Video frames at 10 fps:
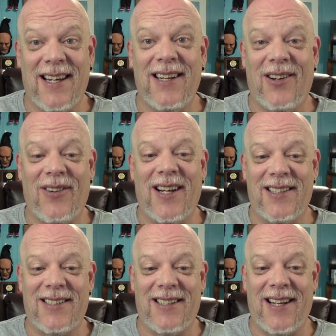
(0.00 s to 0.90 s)
I know
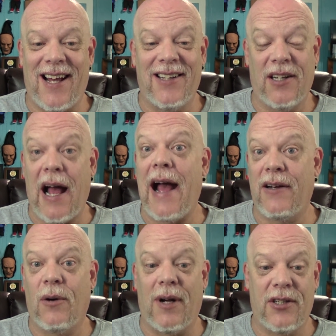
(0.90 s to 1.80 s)
why, we'll I,
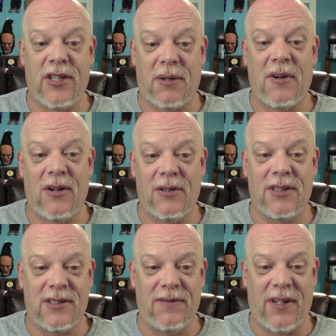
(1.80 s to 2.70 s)
I, I know why
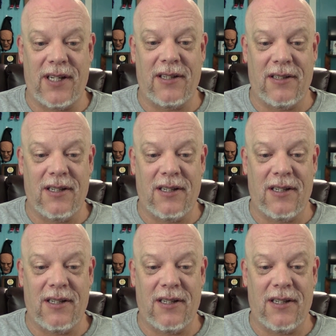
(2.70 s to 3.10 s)
Shikamaru is invited